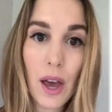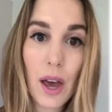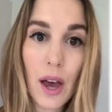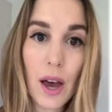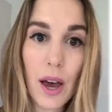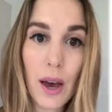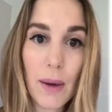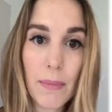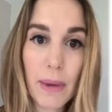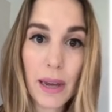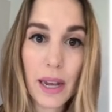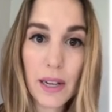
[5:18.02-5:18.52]

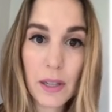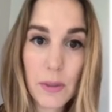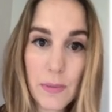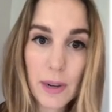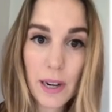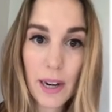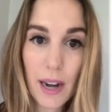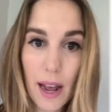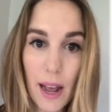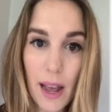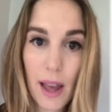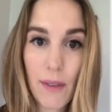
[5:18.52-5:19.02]
My husband
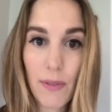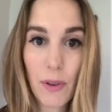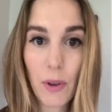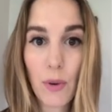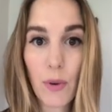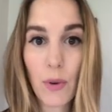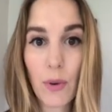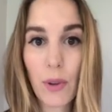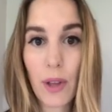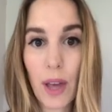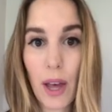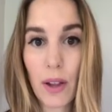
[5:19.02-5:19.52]
and I have a
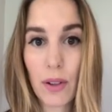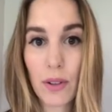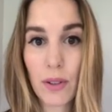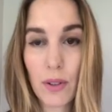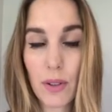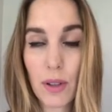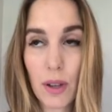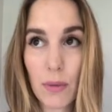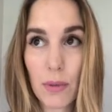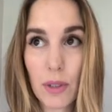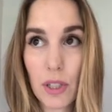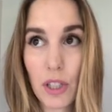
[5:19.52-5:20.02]
Google Calendar
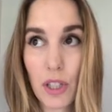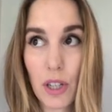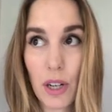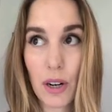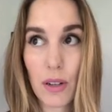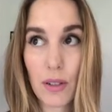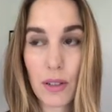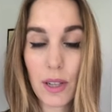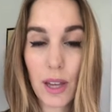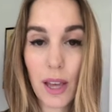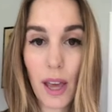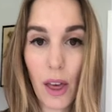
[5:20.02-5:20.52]
that we
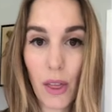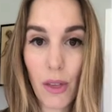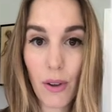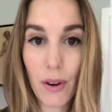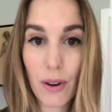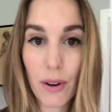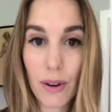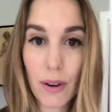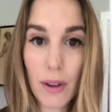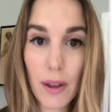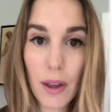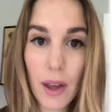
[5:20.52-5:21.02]
share
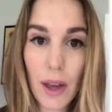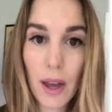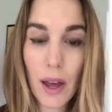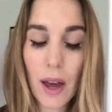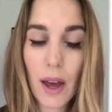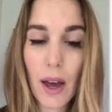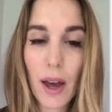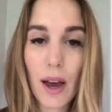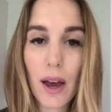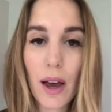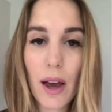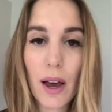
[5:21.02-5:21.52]
together,
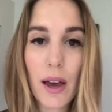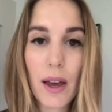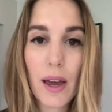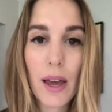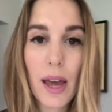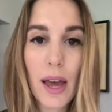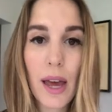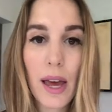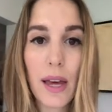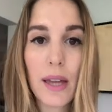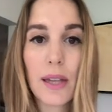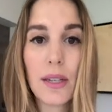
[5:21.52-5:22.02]

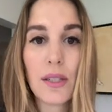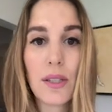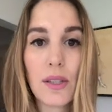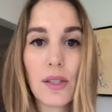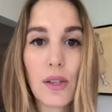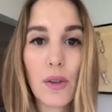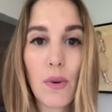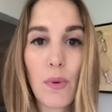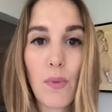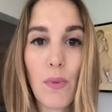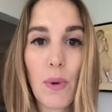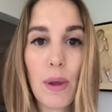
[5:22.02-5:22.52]

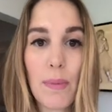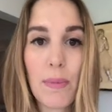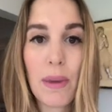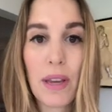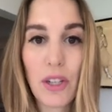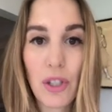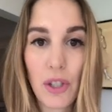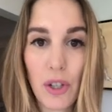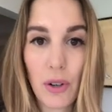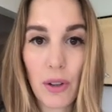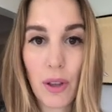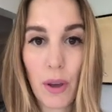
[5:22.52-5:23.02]
and we make
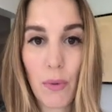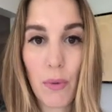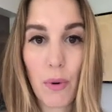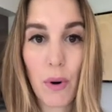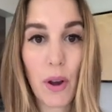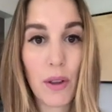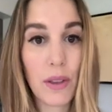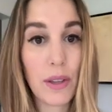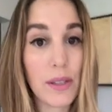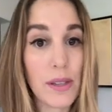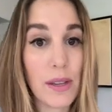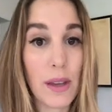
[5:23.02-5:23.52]
sure that we're
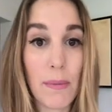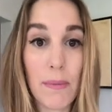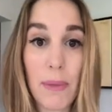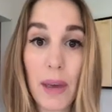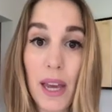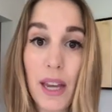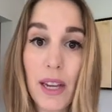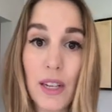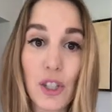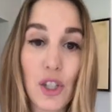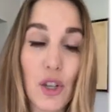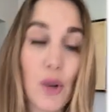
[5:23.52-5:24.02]
on the same
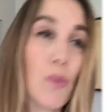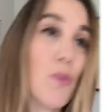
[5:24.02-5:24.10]
page.